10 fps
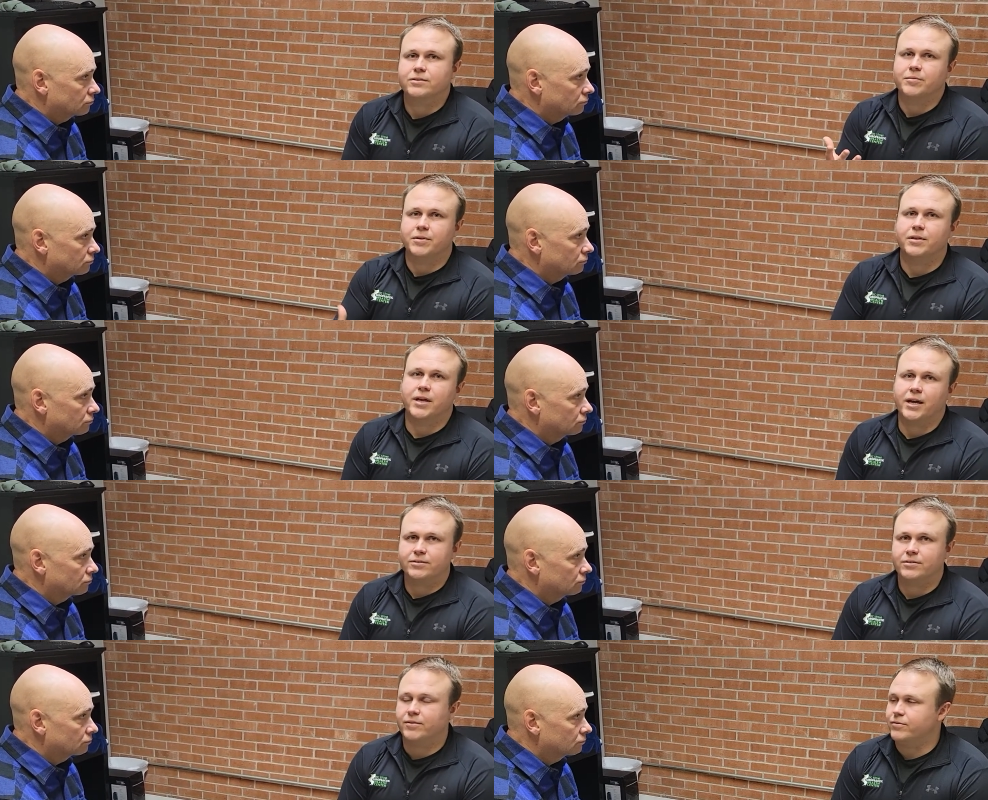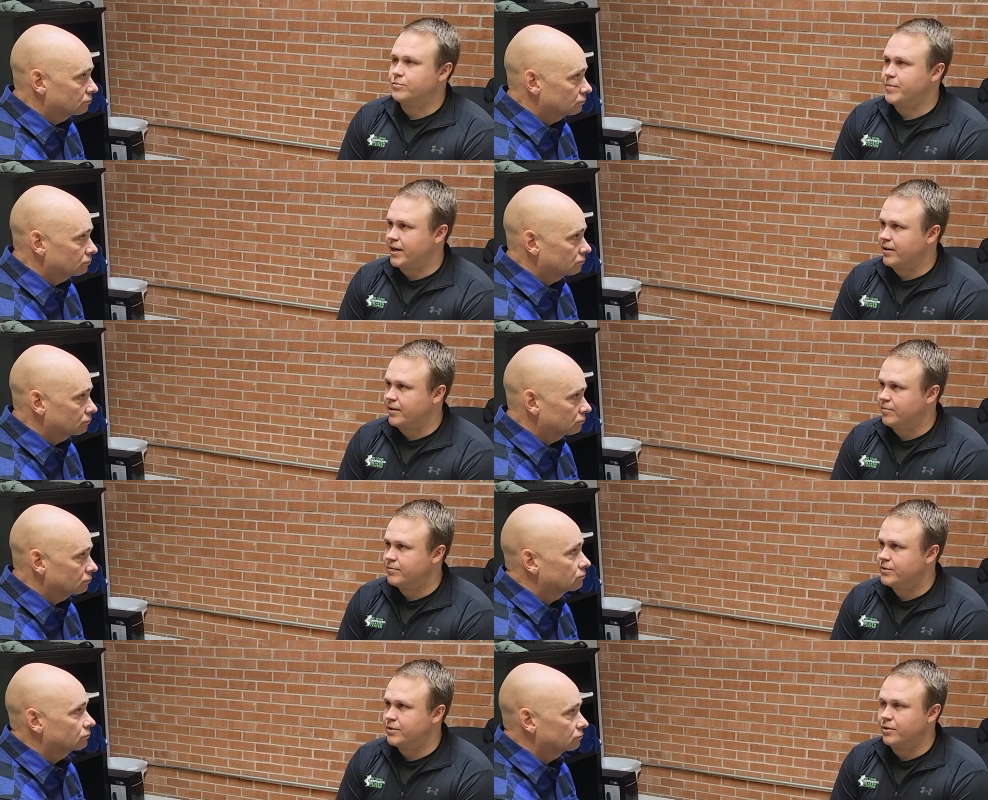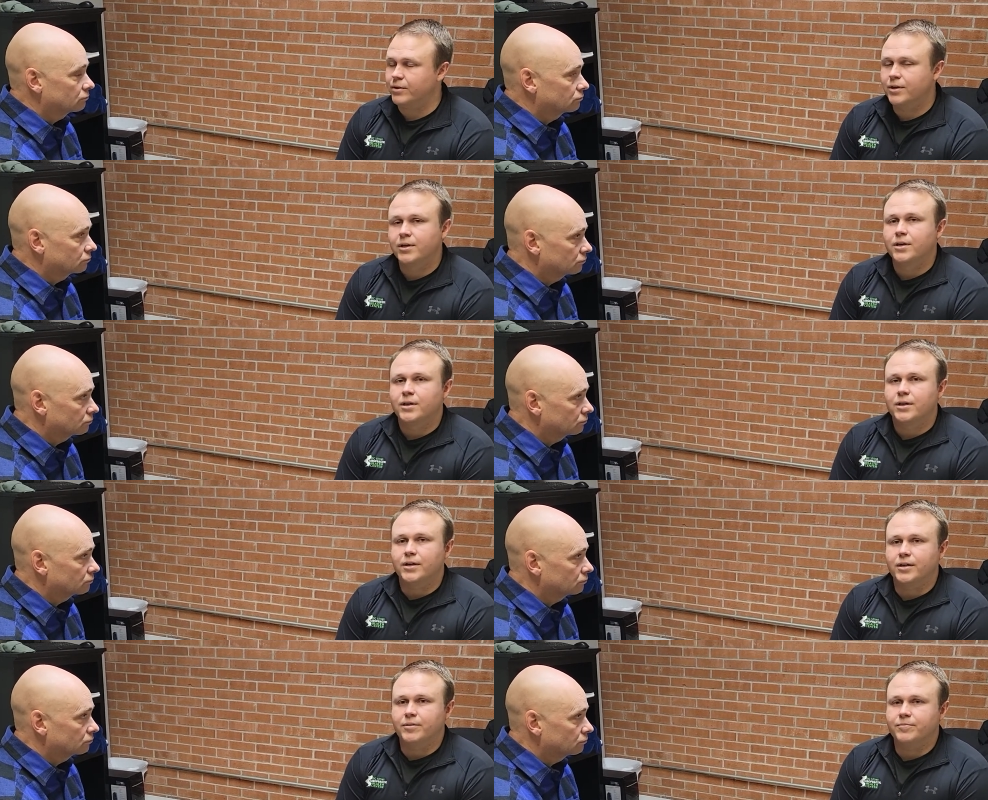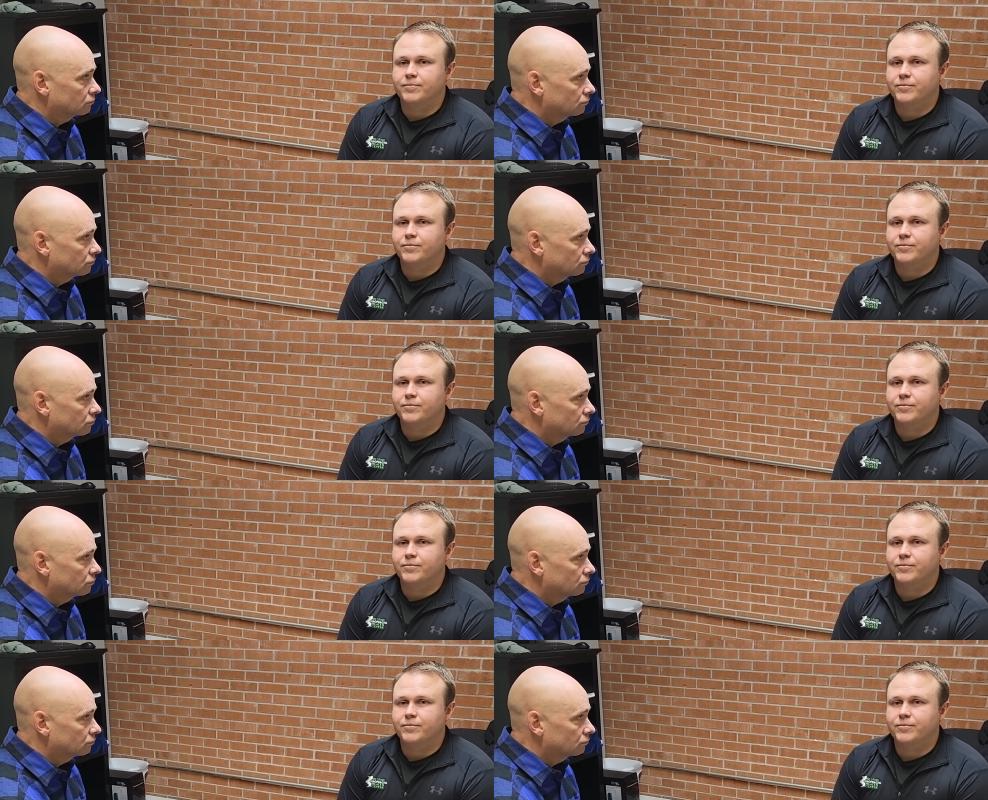Speaker 1: his stomach acid levels back up. So um,